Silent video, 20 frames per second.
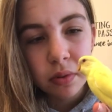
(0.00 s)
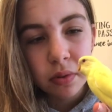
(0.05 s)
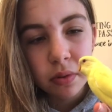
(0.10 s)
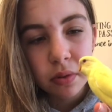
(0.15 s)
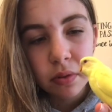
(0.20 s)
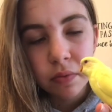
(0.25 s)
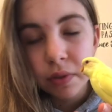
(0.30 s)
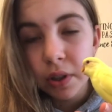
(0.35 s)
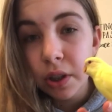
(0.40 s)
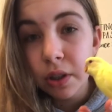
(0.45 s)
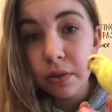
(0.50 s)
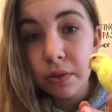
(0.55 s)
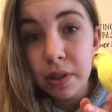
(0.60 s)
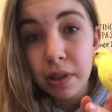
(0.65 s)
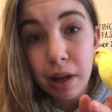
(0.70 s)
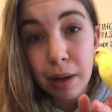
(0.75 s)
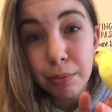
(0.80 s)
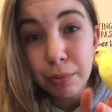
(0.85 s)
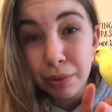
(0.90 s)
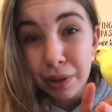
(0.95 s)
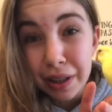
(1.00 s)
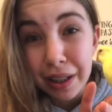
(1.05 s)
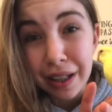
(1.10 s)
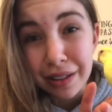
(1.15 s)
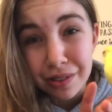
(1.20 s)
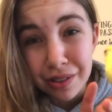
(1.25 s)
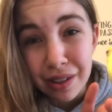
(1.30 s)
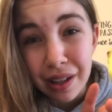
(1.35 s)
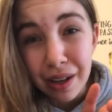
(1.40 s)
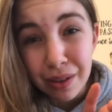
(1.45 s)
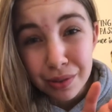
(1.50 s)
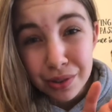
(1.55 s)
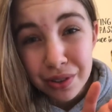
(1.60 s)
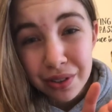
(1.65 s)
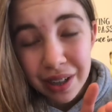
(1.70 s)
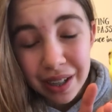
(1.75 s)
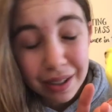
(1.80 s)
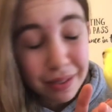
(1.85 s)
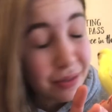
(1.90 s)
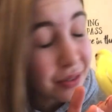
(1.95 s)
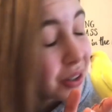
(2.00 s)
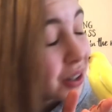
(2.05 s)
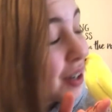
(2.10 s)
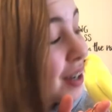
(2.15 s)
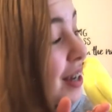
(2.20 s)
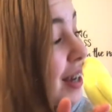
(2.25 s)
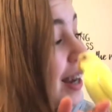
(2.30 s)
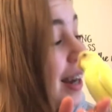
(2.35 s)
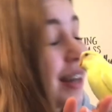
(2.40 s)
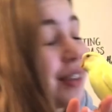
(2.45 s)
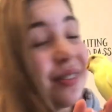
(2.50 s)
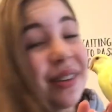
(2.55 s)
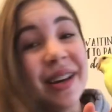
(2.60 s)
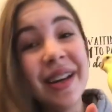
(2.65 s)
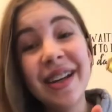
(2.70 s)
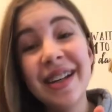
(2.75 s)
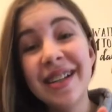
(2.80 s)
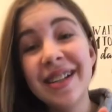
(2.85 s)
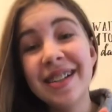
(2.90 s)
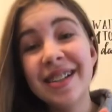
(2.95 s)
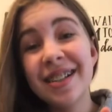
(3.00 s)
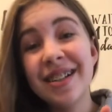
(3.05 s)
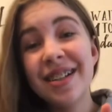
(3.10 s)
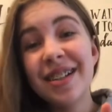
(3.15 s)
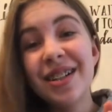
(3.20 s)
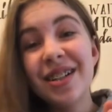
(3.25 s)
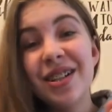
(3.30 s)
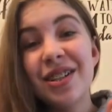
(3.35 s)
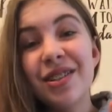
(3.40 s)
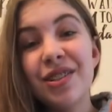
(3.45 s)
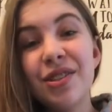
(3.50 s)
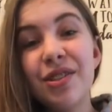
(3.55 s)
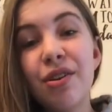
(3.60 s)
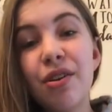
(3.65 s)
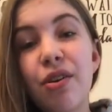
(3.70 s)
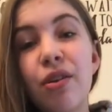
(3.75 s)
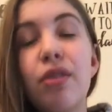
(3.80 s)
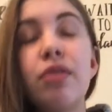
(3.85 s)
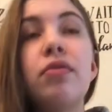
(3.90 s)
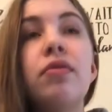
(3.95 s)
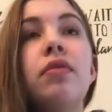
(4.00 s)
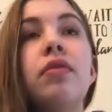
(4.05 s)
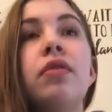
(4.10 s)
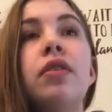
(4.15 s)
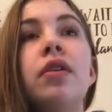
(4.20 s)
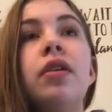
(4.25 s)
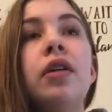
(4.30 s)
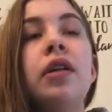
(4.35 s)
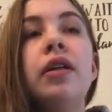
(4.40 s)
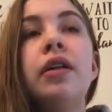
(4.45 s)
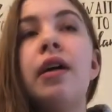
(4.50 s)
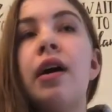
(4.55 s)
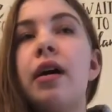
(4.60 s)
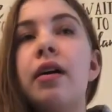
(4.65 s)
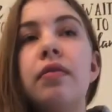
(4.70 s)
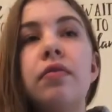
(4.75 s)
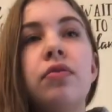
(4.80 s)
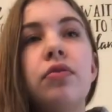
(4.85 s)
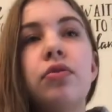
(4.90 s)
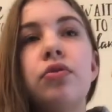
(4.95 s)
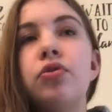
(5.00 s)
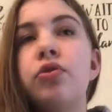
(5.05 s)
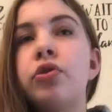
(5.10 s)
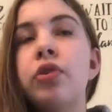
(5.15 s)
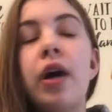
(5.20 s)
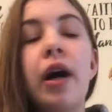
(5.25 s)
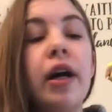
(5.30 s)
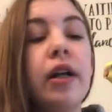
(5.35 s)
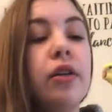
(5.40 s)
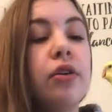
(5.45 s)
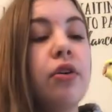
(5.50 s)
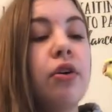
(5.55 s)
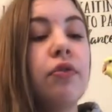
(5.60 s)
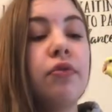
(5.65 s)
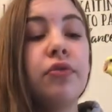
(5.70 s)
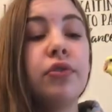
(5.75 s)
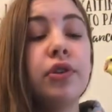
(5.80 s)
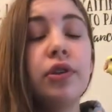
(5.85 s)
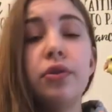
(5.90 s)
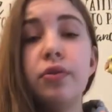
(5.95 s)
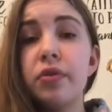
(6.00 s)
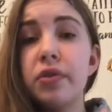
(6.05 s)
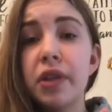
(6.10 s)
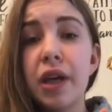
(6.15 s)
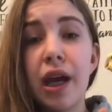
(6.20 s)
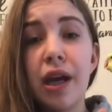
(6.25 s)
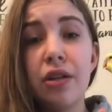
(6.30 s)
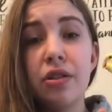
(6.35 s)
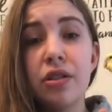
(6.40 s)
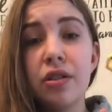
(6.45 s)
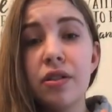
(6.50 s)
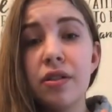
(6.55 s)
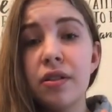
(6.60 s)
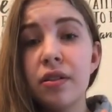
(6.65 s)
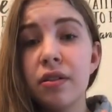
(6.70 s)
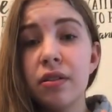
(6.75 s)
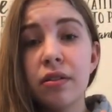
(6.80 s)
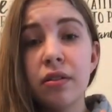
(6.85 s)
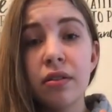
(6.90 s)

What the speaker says: The video stopped working, so that was great. Anyway, so yeah, try to go for used cages.